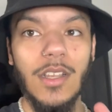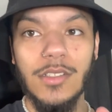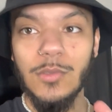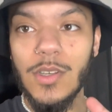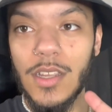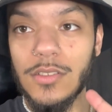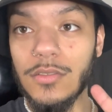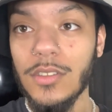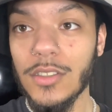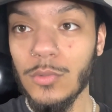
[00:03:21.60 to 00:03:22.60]
I'll see you guys in the
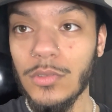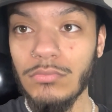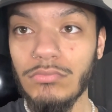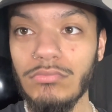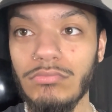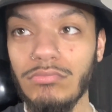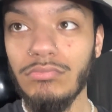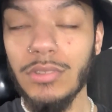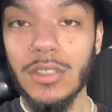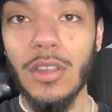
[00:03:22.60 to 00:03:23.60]
next one.
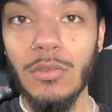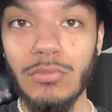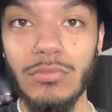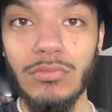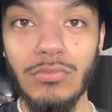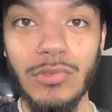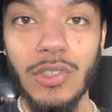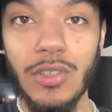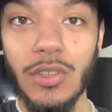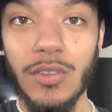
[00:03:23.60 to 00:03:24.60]
Peace out.
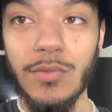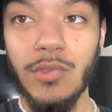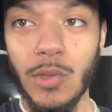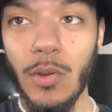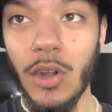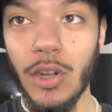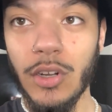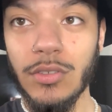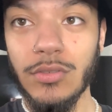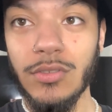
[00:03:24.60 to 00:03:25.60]
Stay safe, drink water,
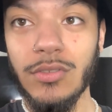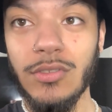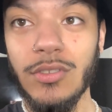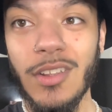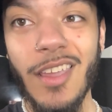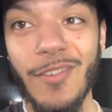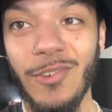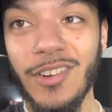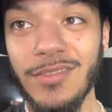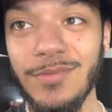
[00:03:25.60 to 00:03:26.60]
have
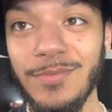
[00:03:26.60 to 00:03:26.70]
fun.